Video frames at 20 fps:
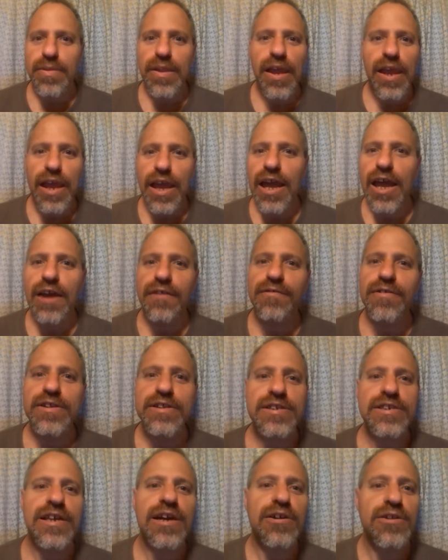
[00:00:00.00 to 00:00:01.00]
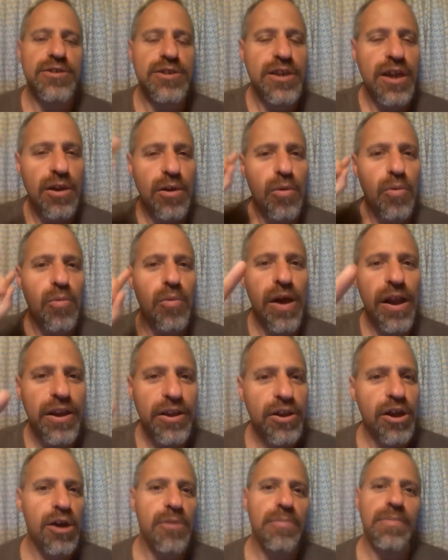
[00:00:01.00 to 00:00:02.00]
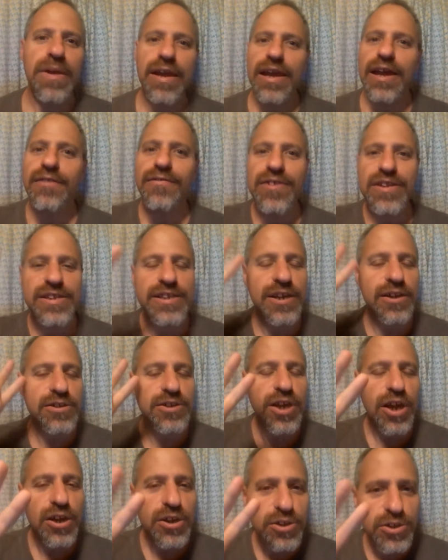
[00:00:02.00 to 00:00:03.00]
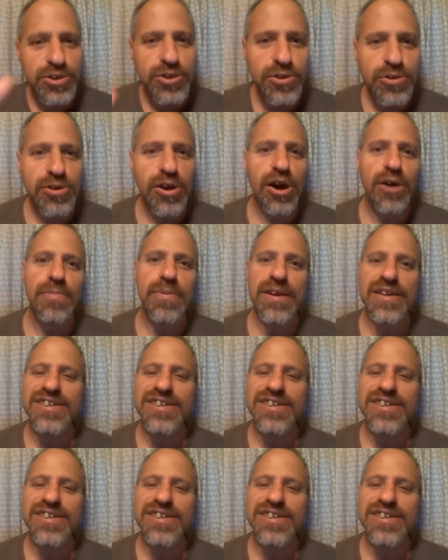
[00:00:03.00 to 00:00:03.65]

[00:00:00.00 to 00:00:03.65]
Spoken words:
If it sells one copy, if it sells two copies,